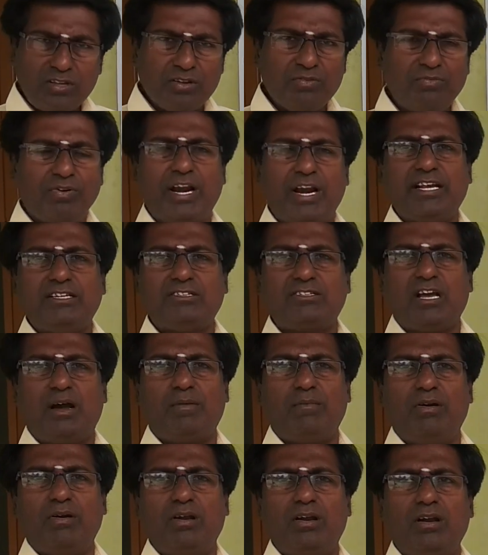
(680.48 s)
For
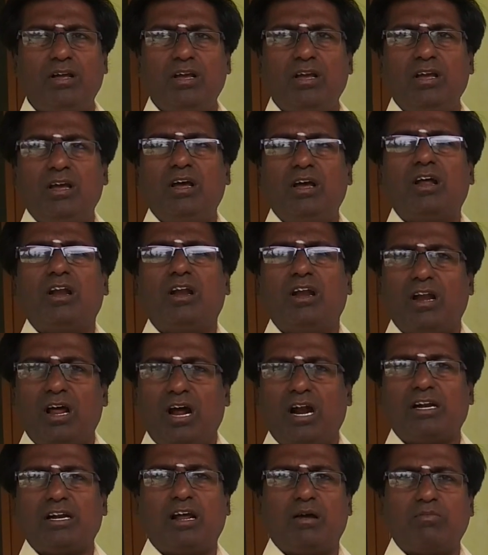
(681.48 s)
example,
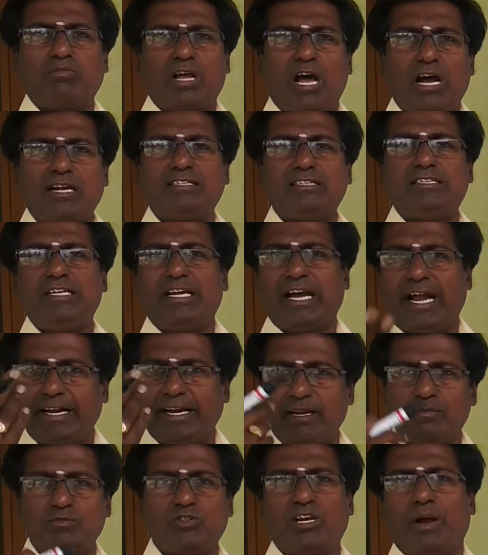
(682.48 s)
lot of toxic
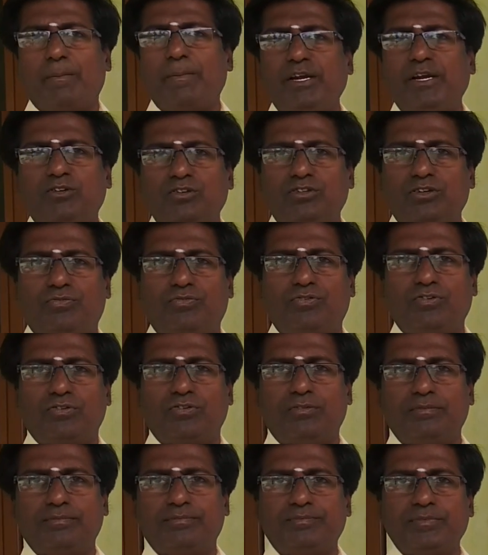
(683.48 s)
items coming to the food.
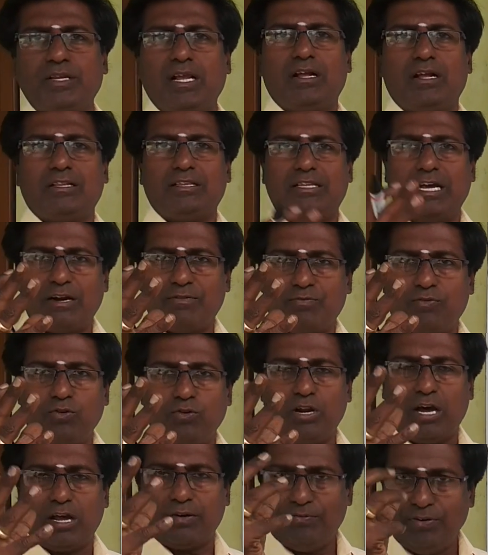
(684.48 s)
That
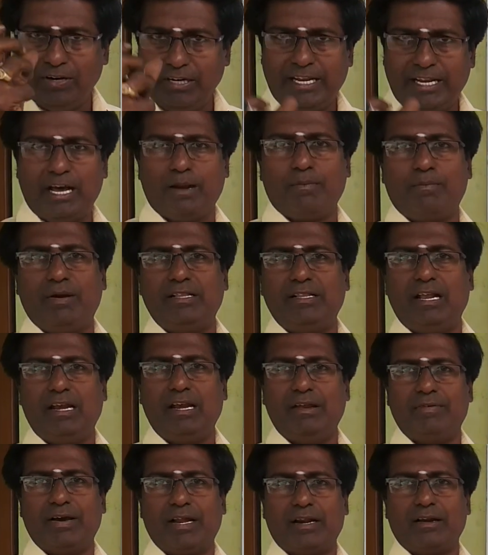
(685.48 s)
food are filtered by the
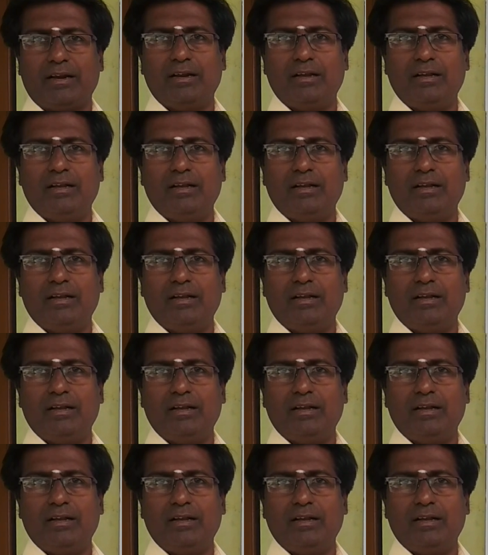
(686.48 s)
liver.